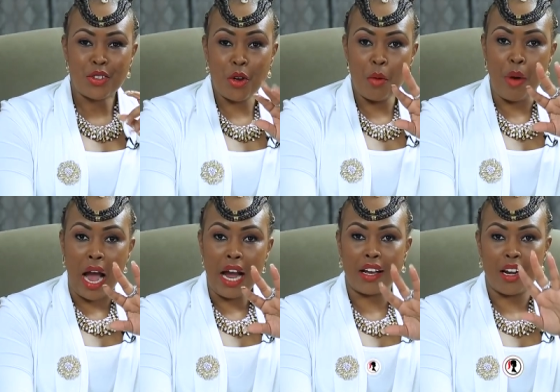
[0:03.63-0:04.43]
so you're
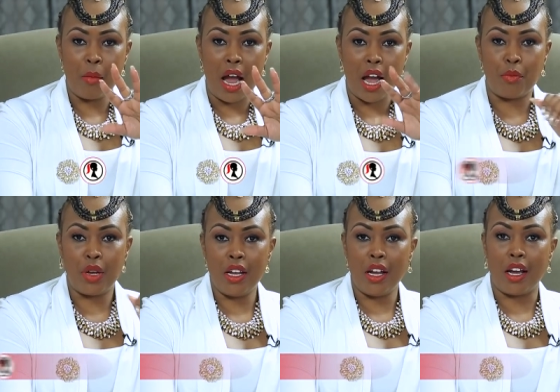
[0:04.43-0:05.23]
back and I'm
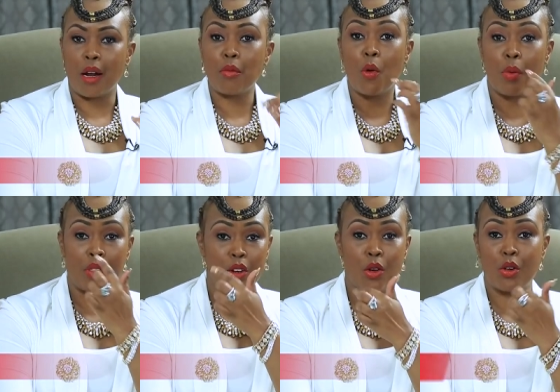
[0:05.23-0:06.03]
happy and I'm
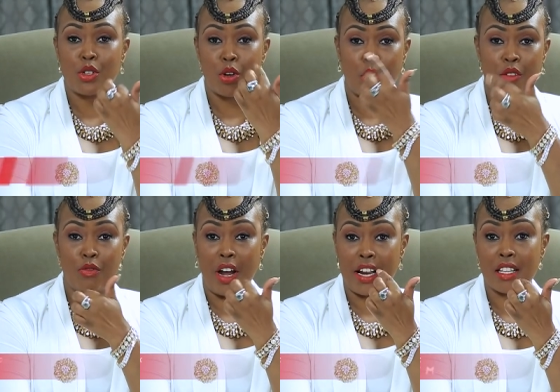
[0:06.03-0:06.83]
hoping that you're going to go and
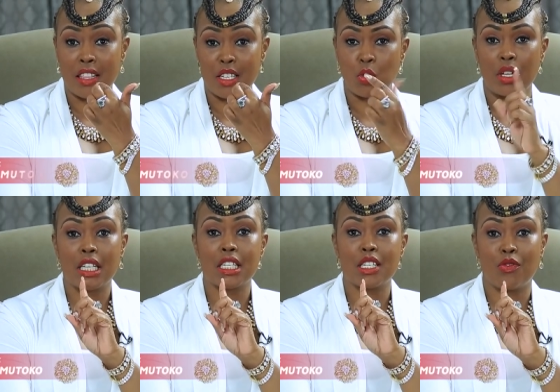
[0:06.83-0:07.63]
find this one.
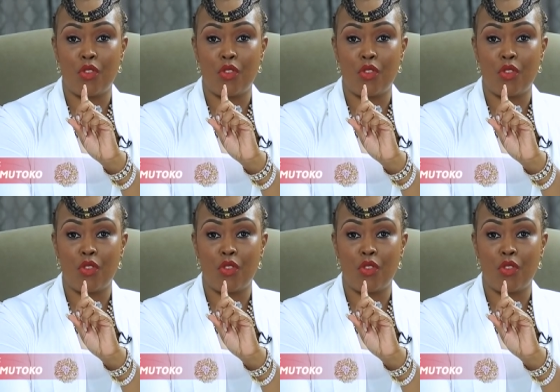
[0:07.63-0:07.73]
This is